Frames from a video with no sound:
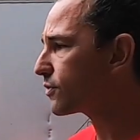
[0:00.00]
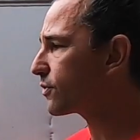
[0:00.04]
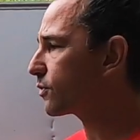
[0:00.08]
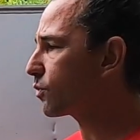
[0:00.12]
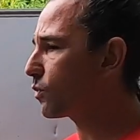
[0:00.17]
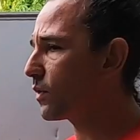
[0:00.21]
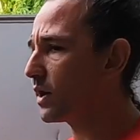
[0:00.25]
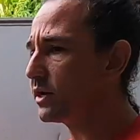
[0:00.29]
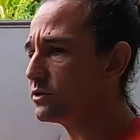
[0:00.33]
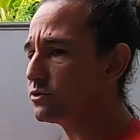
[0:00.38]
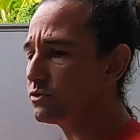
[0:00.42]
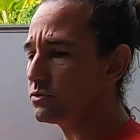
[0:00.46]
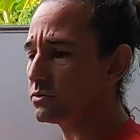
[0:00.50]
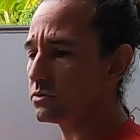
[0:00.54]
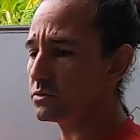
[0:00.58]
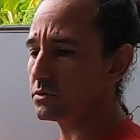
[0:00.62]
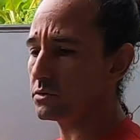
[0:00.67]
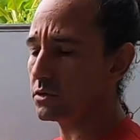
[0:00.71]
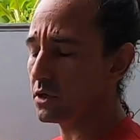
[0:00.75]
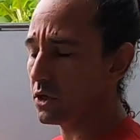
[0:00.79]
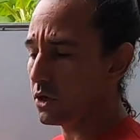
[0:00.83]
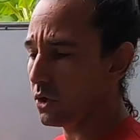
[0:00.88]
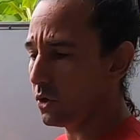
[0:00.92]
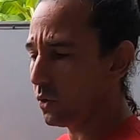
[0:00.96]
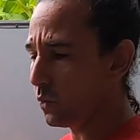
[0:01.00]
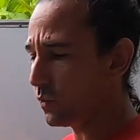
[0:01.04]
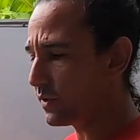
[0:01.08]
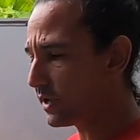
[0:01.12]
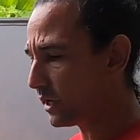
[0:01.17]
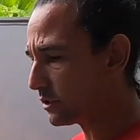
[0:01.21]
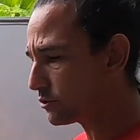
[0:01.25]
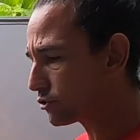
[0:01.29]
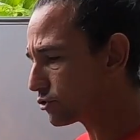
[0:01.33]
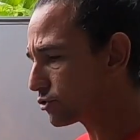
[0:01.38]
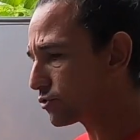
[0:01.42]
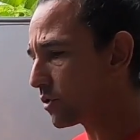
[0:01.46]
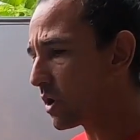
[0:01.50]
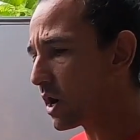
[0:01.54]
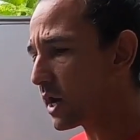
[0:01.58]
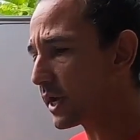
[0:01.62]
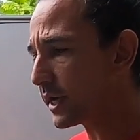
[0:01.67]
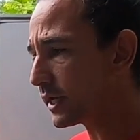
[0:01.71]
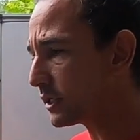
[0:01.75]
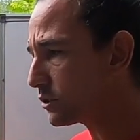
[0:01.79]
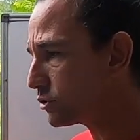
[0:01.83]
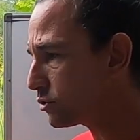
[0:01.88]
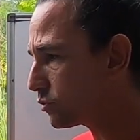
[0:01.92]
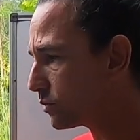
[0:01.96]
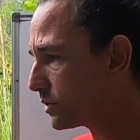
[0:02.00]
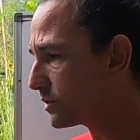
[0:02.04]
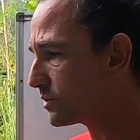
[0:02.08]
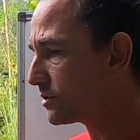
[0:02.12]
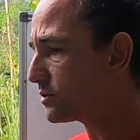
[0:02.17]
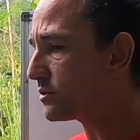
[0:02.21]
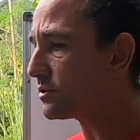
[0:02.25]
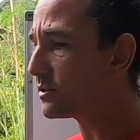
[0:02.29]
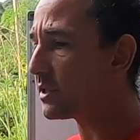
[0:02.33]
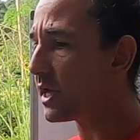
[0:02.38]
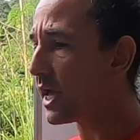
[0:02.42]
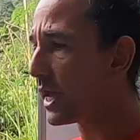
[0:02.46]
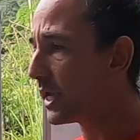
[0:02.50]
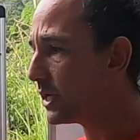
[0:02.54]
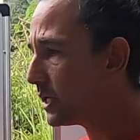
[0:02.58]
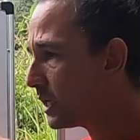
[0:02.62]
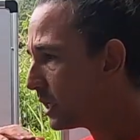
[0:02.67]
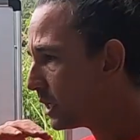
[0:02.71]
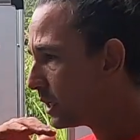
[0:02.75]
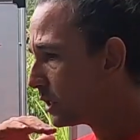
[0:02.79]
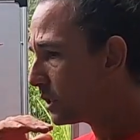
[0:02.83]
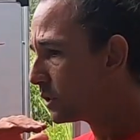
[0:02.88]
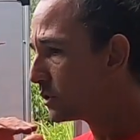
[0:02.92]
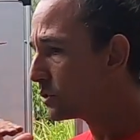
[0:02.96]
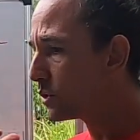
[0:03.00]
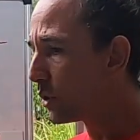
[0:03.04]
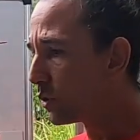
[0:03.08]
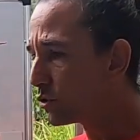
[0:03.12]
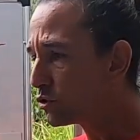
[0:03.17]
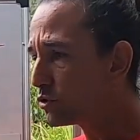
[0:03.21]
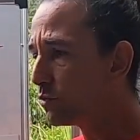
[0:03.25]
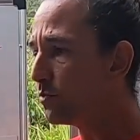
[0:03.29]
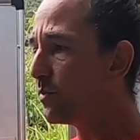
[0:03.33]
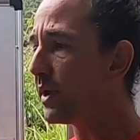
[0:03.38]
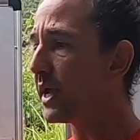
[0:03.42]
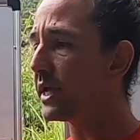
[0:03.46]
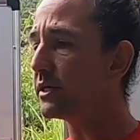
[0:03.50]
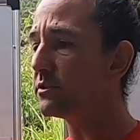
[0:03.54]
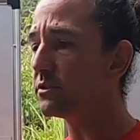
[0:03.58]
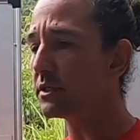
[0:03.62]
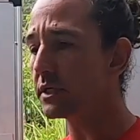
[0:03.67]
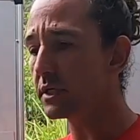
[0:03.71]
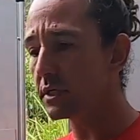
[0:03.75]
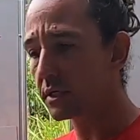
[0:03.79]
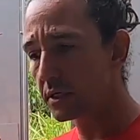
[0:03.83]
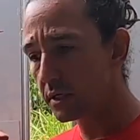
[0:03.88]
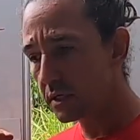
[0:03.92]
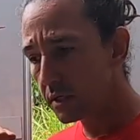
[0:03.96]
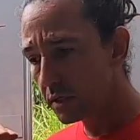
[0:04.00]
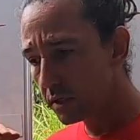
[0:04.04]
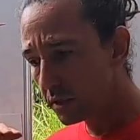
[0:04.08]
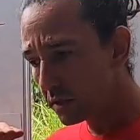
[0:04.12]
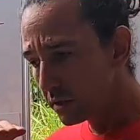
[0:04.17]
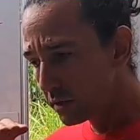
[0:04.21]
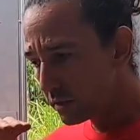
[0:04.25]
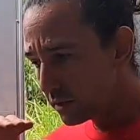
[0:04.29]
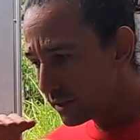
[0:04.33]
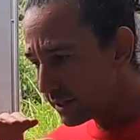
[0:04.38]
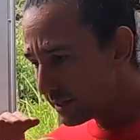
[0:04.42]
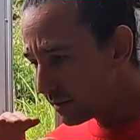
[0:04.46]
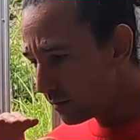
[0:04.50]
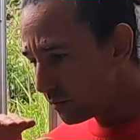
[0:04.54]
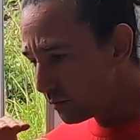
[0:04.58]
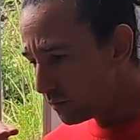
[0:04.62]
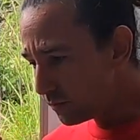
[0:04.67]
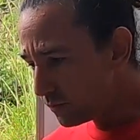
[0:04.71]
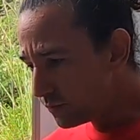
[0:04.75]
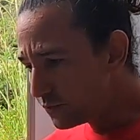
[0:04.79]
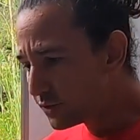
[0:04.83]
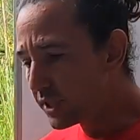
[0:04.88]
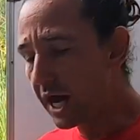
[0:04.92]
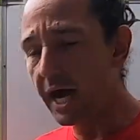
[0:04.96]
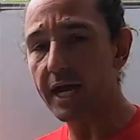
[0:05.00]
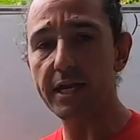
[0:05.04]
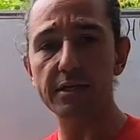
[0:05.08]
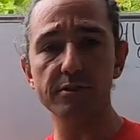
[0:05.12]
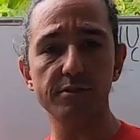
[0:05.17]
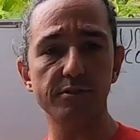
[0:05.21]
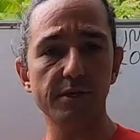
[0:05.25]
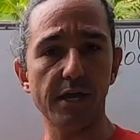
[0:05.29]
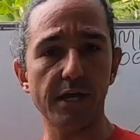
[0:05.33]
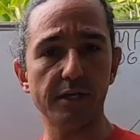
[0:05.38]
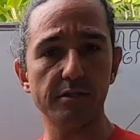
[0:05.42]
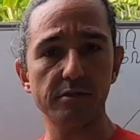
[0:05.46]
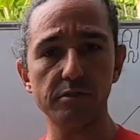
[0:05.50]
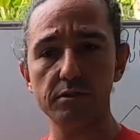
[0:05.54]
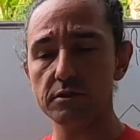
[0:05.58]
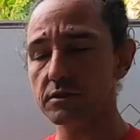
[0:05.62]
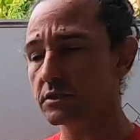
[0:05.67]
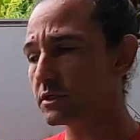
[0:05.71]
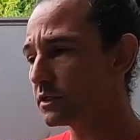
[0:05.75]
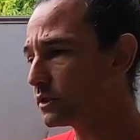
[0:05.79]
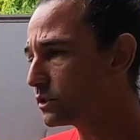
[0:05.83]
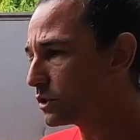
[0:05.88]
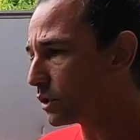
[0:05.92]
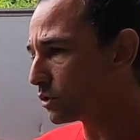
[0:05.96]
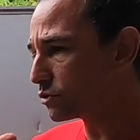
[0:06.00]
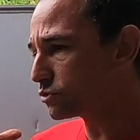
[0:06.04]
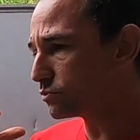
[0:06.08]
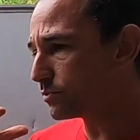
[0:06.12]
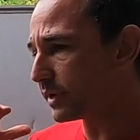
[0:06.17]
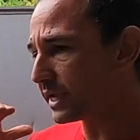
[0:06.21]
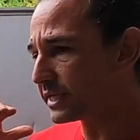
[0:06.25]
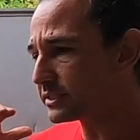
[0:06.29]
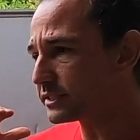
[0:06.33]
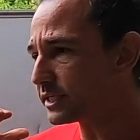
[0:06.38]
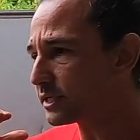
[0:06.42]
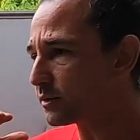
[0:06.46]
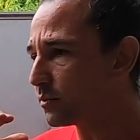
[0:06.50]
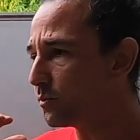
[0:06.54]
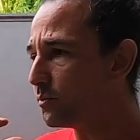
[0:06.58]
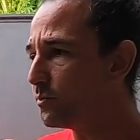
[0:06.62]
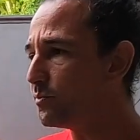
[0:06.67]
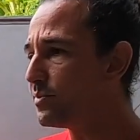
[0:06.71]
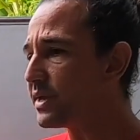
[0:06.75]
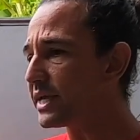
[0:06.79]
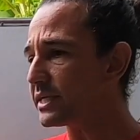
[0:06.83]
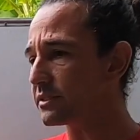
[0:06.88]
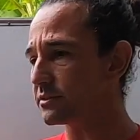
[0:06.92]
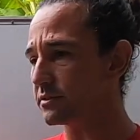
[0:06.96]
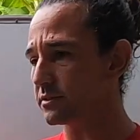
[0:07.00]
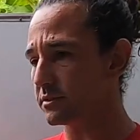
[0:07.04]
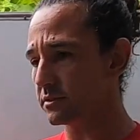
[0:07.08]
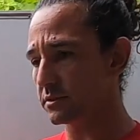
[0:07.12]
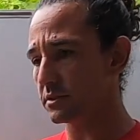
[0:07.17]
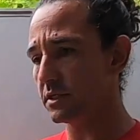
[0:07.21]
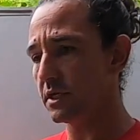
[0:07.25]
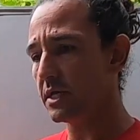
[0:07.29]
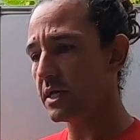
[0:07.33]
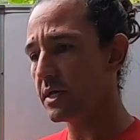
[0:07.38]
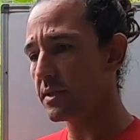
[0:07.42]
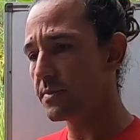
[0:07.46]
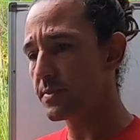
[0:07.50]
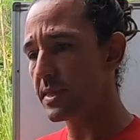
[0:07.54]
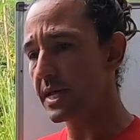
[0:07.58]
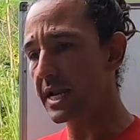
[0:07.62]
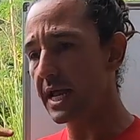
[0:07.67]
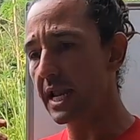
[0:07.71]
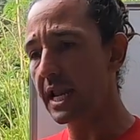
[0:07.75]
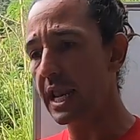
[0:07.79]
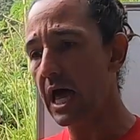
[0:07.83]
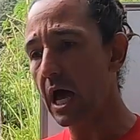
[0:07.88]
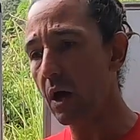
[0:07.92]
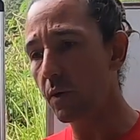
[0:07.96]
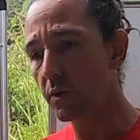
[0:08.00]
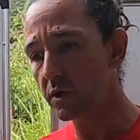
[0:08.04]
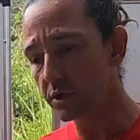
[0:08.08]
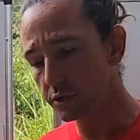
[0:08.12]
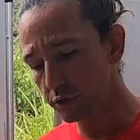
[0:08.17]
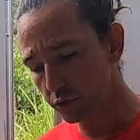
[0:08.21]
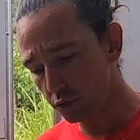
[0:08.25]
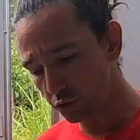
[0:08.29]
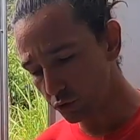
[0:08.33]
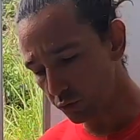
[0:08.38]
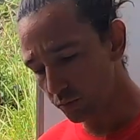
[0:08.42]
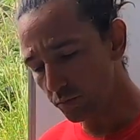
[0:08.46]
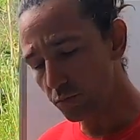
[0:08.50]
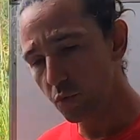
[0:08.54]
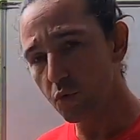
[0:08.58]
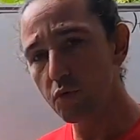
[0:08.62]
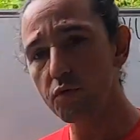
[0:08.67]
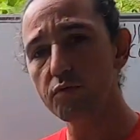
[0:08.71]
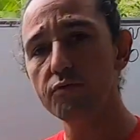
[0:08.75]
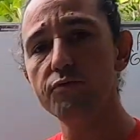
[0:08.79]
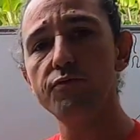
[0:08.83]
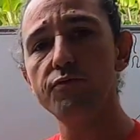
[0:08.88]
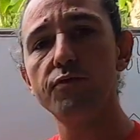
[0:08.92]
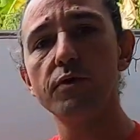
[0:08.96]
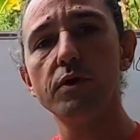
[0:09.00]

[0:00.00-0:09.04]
questions? We are trying to understand those basic data sets, those basic bits that allow us to move